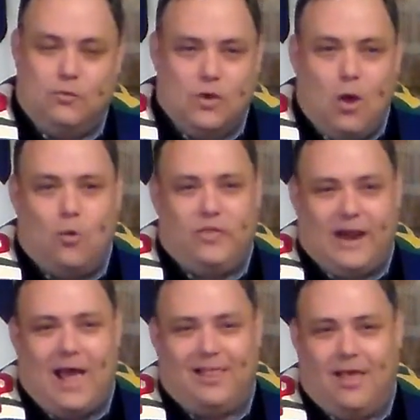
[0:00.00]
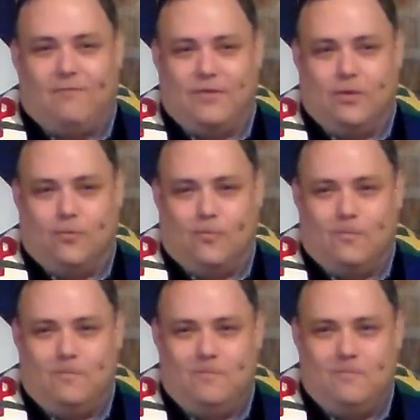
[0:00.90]
you know that I love
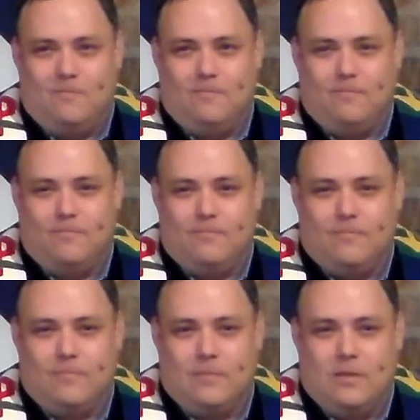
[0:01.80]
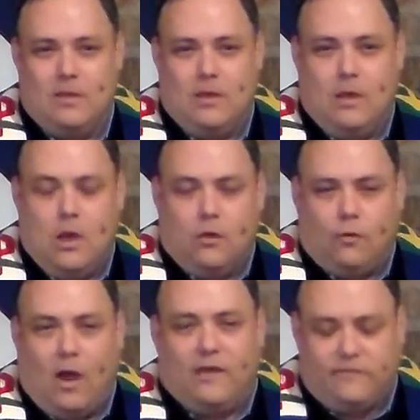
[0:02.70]
you.
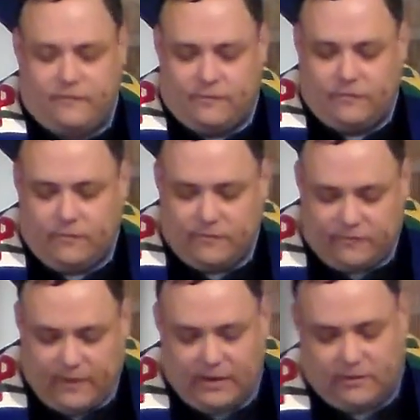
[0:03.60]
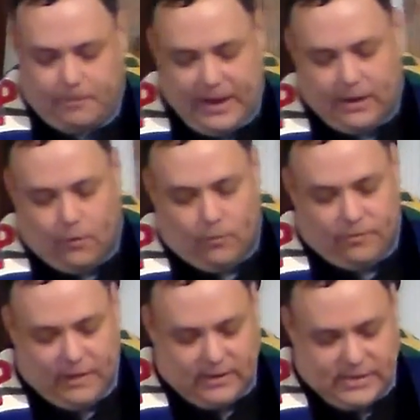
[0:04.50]
Christ said to
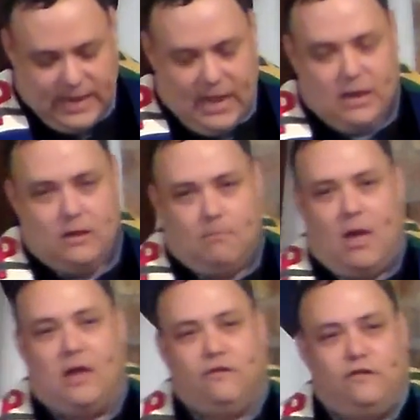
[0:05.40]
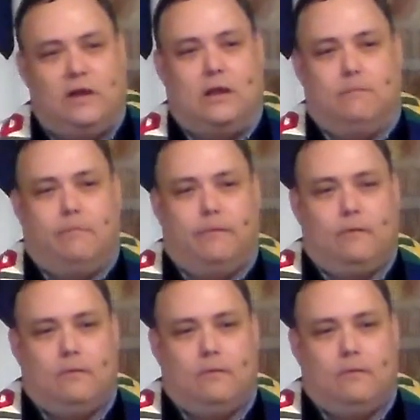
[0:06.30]
Peter, then tend my sheep.